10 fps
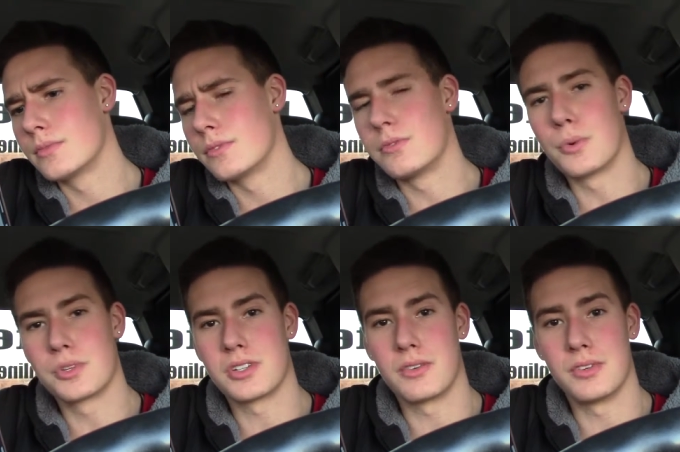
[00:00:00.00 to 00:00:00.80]
four
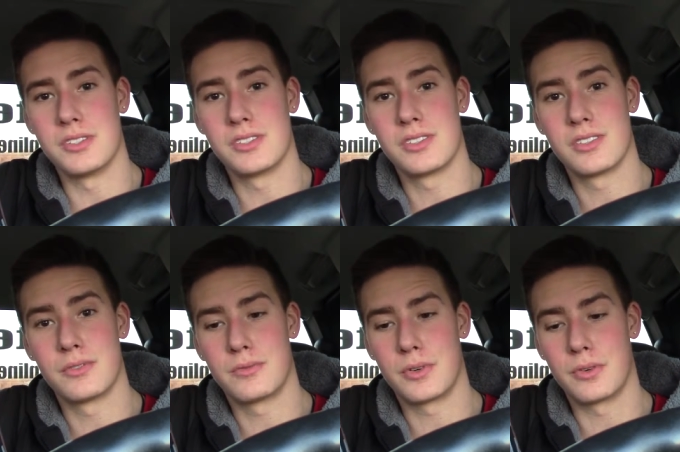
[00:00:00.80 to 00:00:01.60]
servings
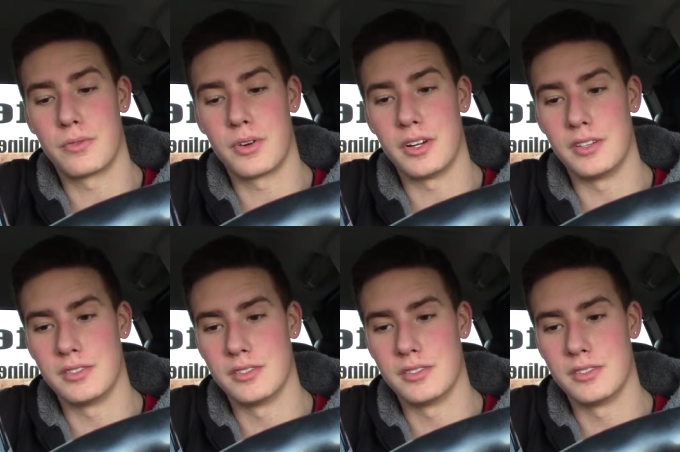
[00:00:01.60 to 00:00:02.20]
for free.